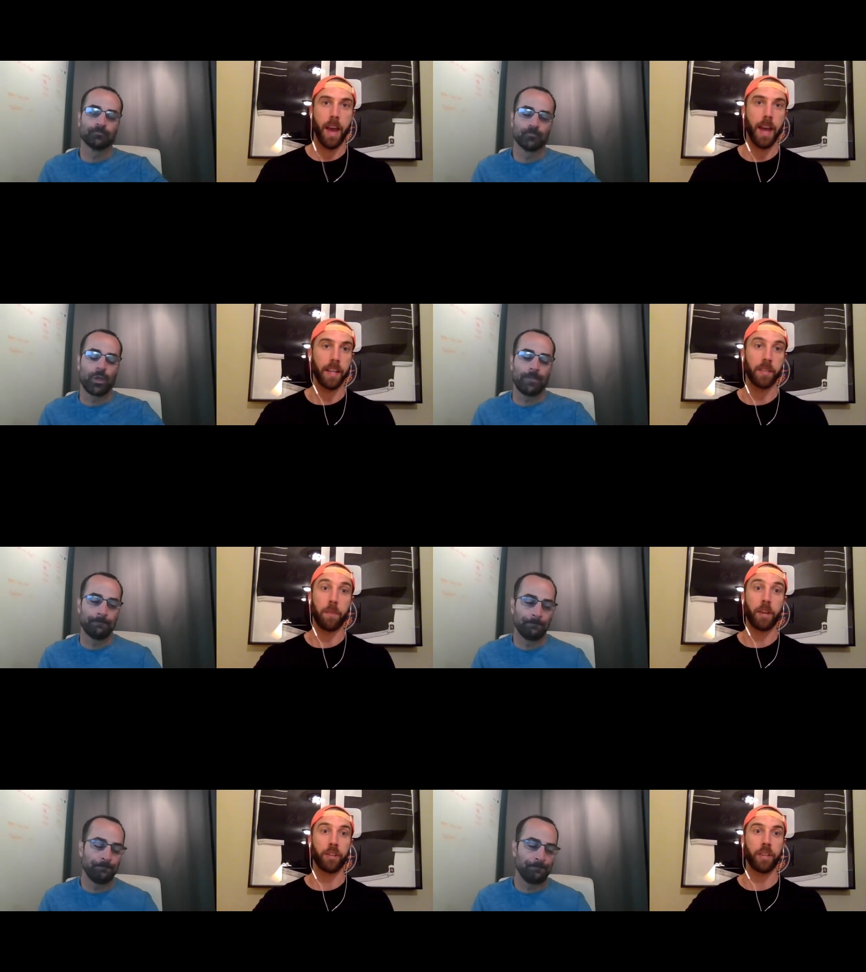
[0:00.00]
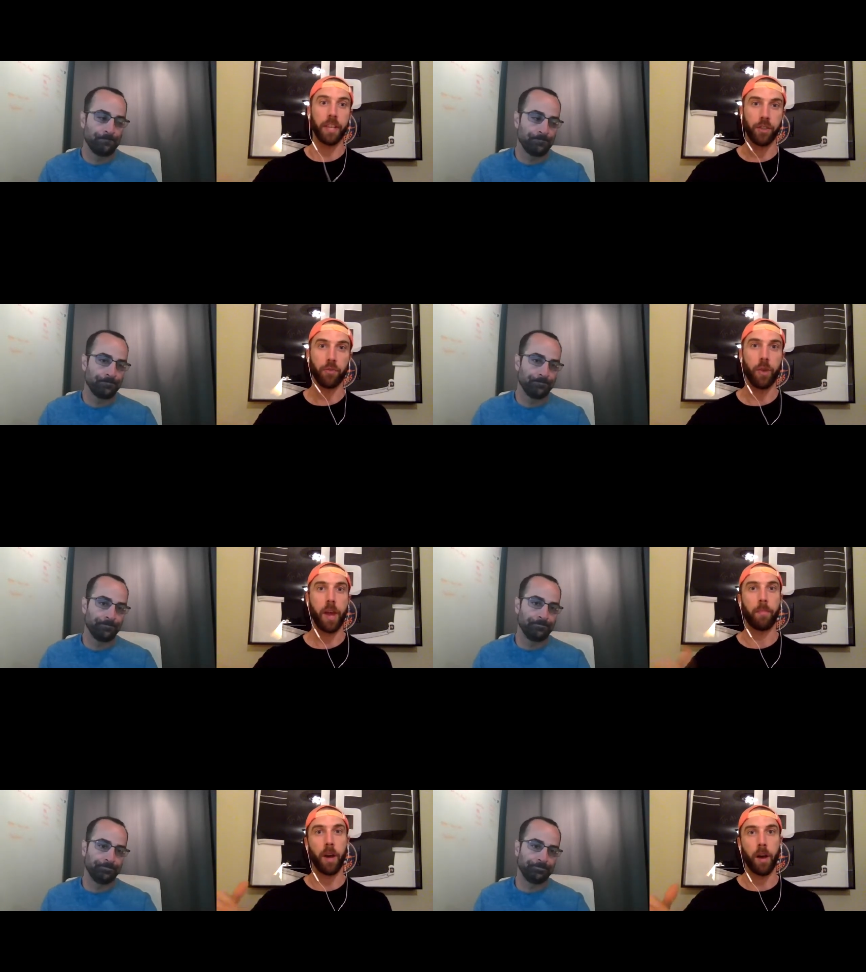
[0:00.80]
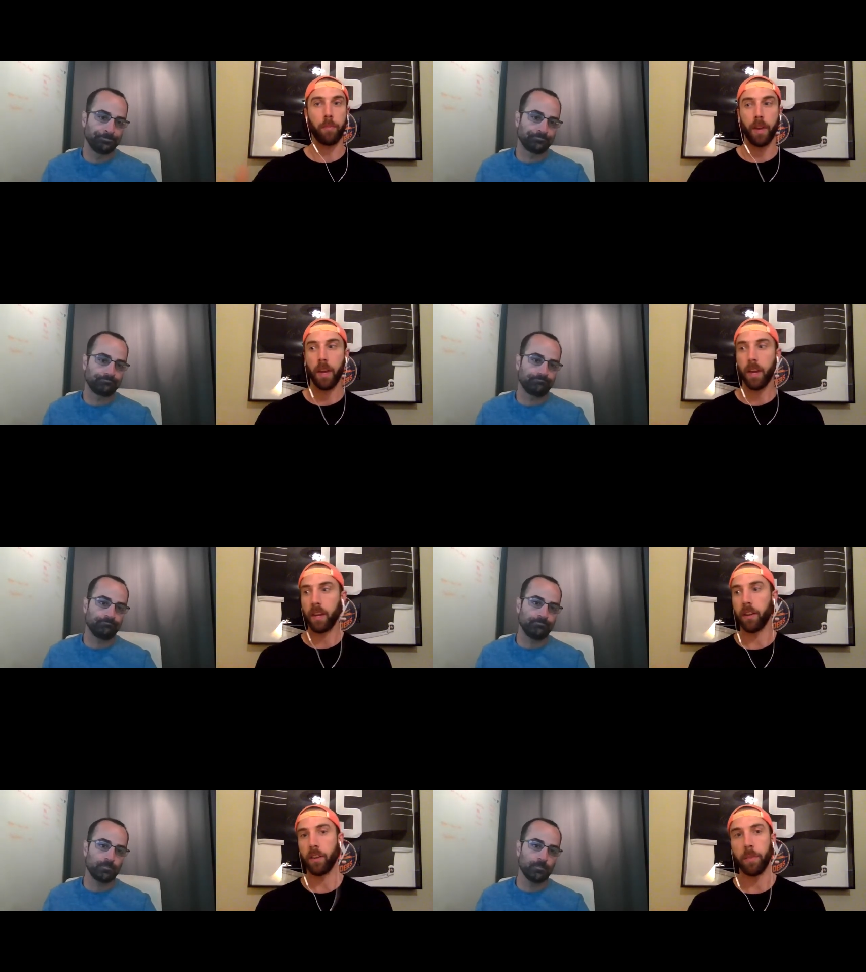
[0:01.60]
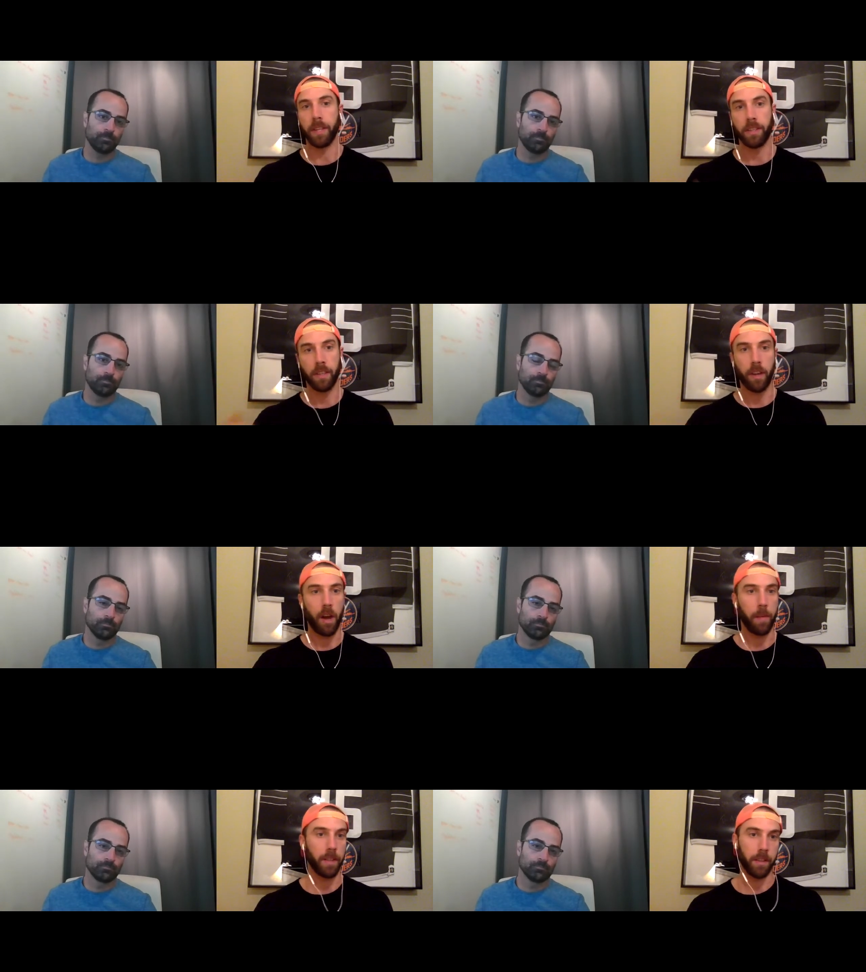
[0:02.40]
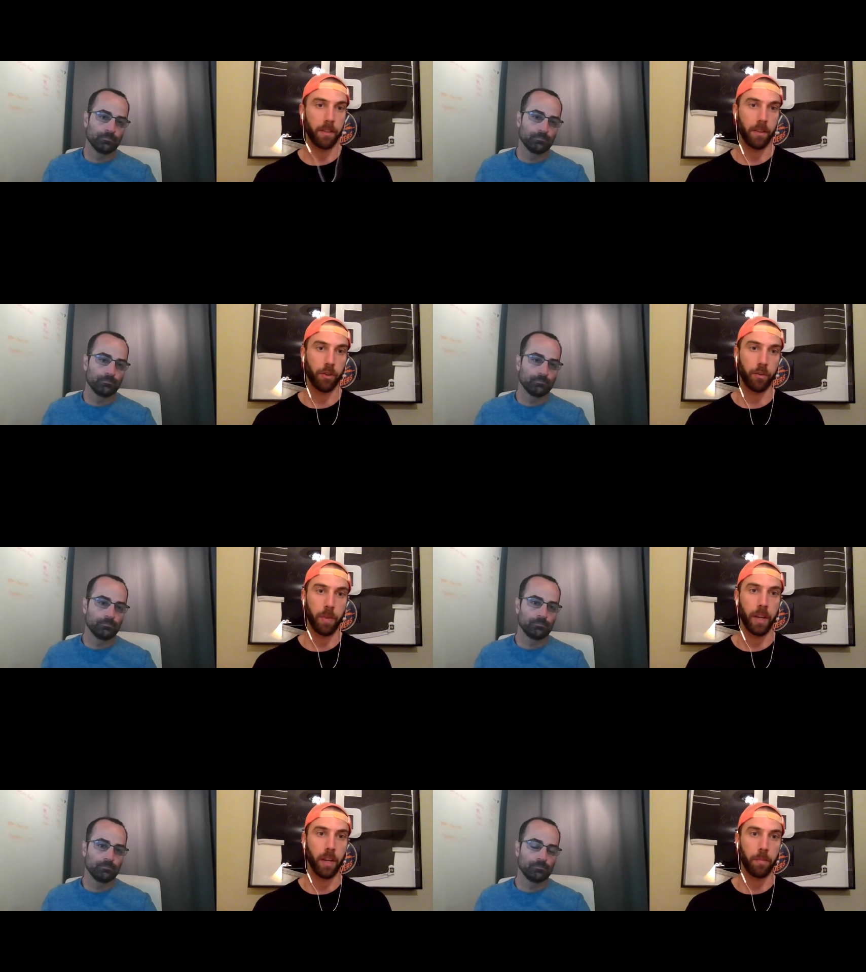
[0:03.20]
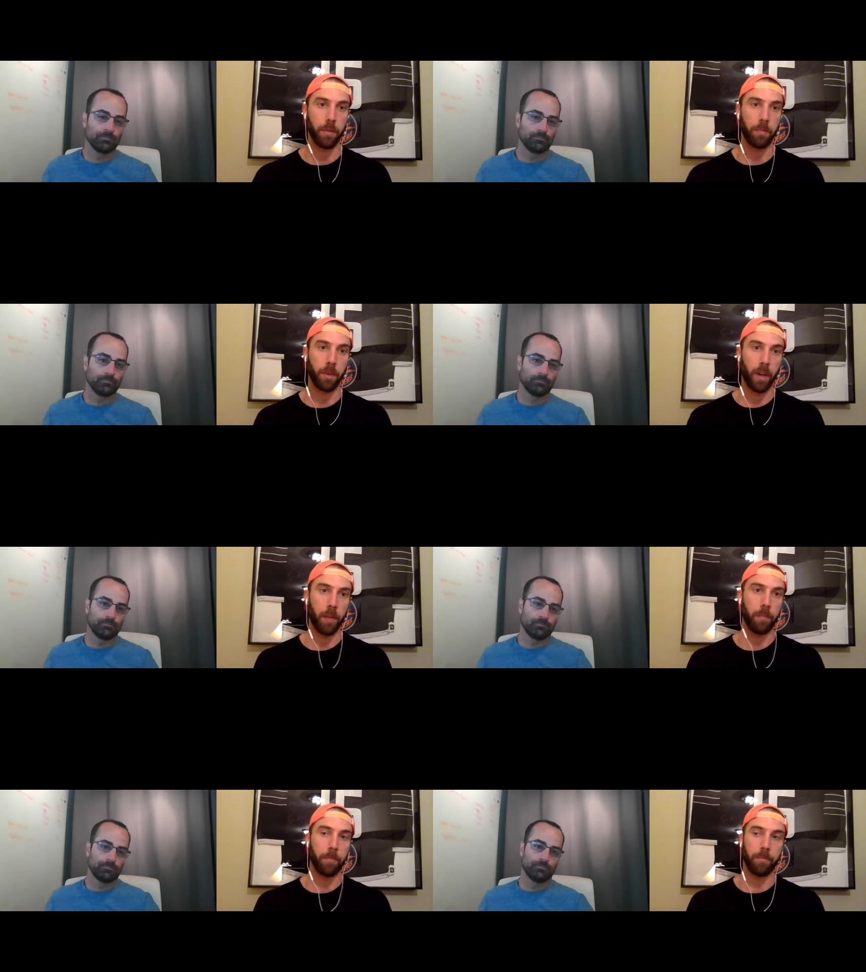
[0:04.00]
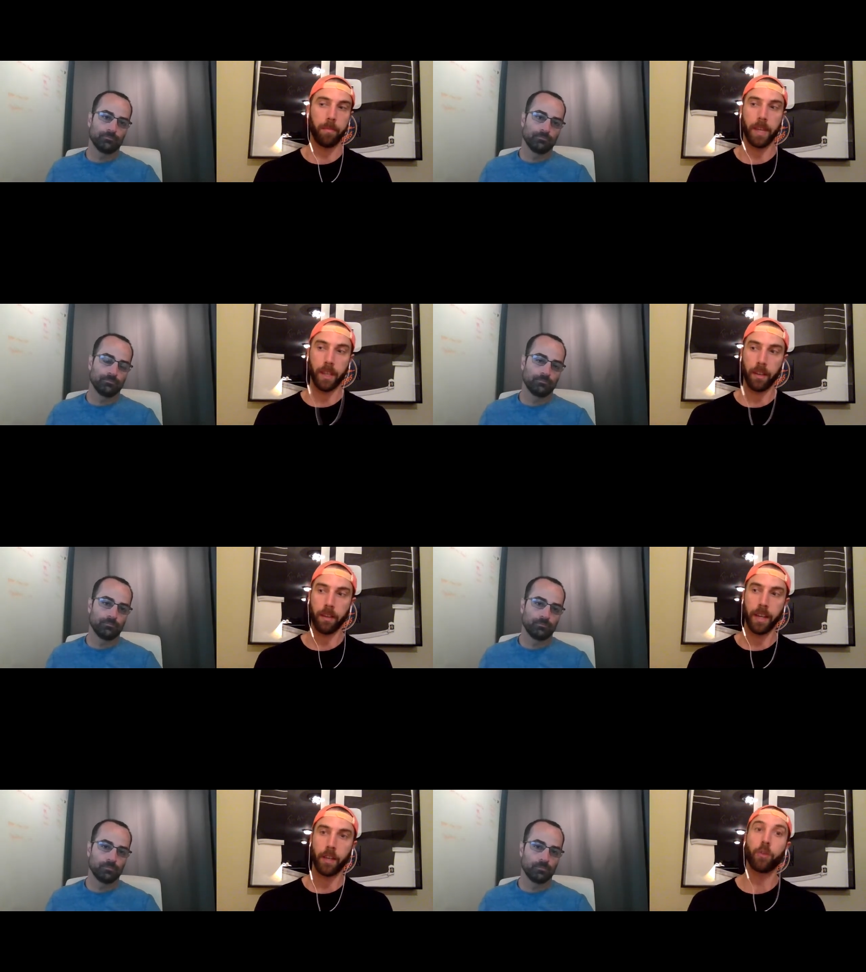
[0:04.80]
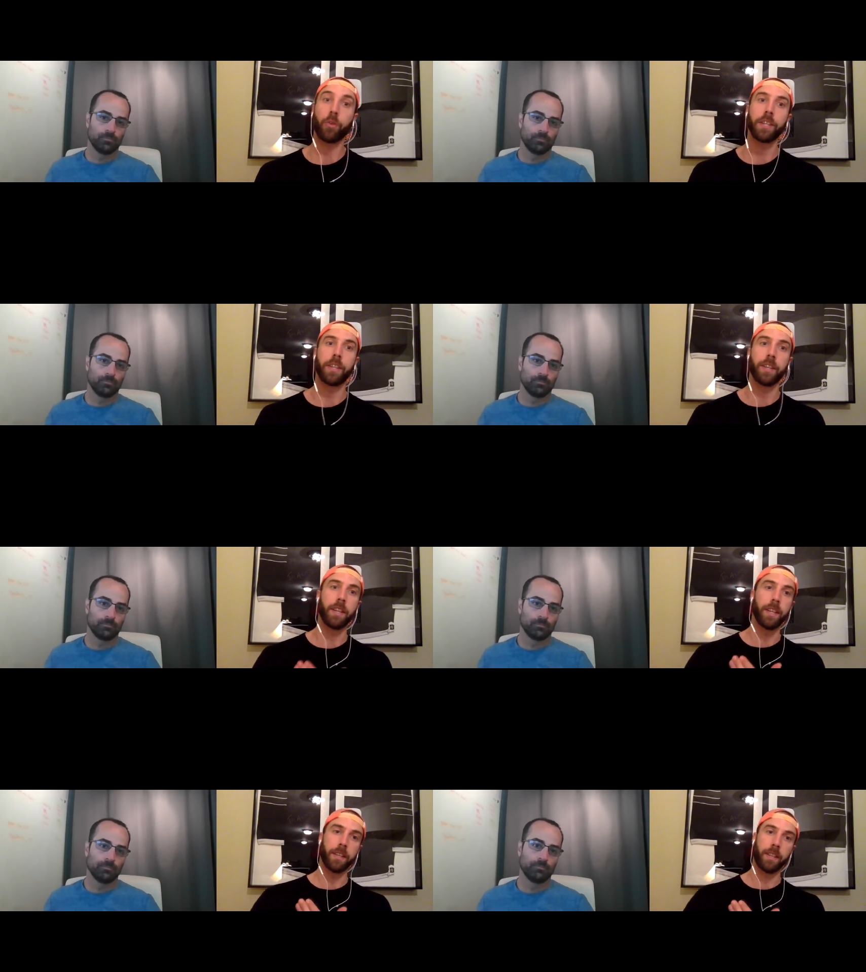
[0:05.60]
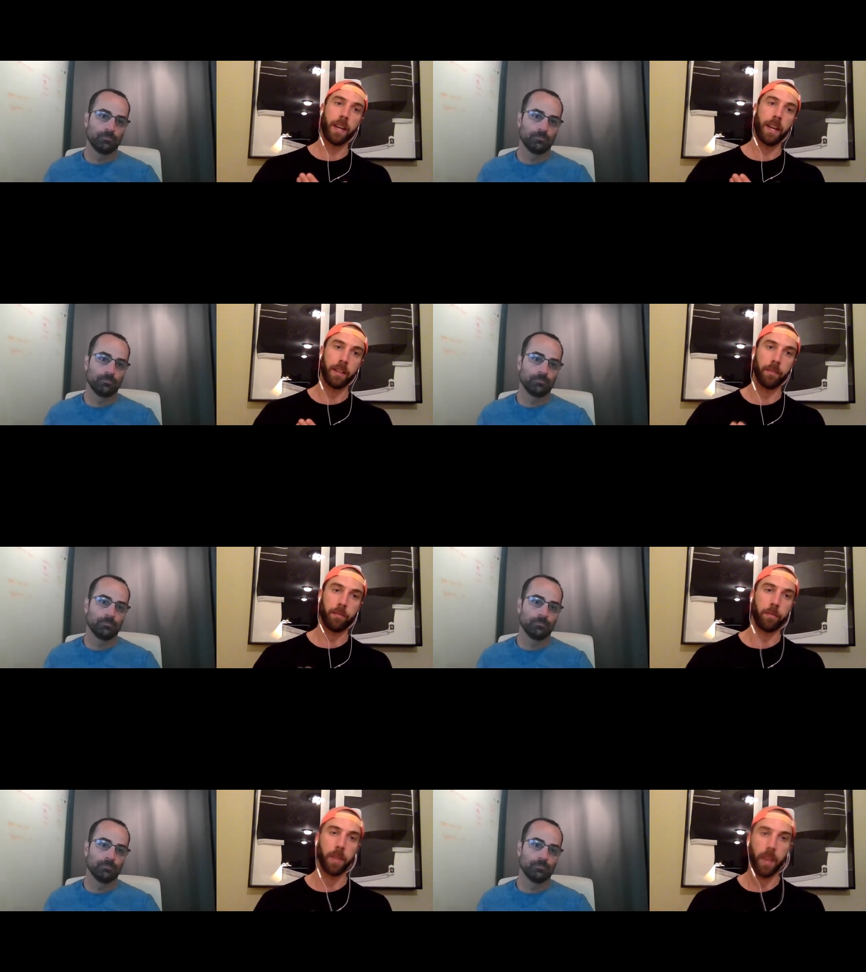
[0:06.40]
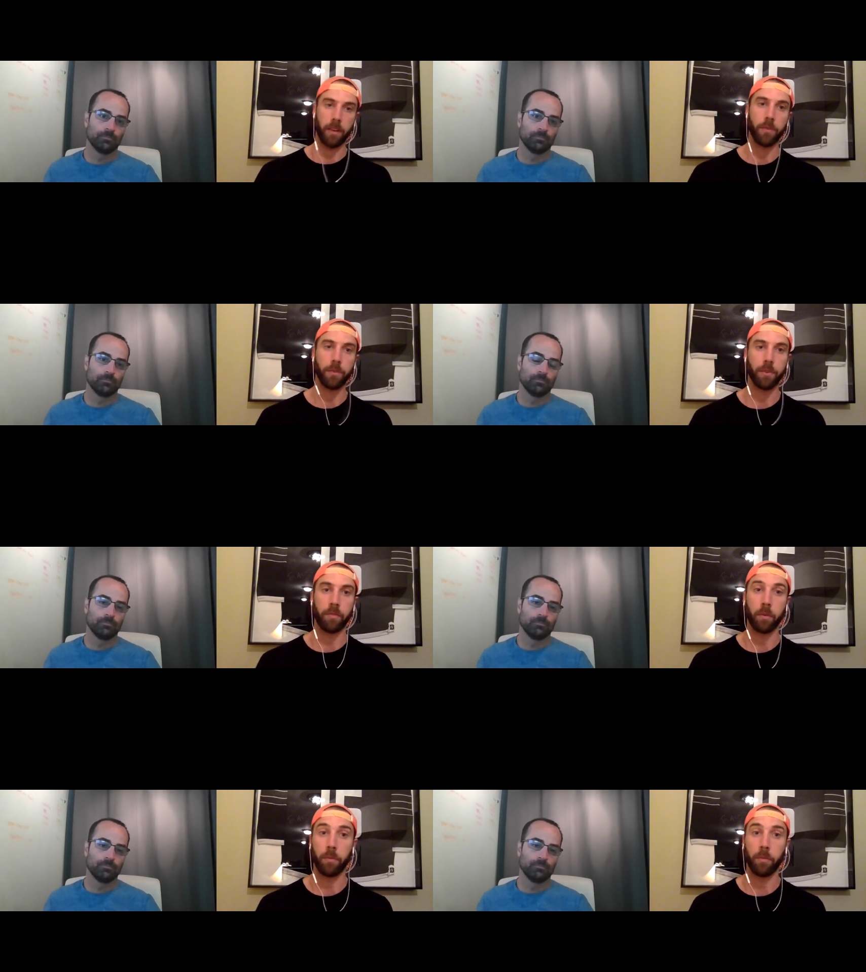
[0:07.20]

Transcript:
Speaker 1: And especially as you ramp up, you know, you might see comments on social media, but you become like increasingly disconnected from the end user of your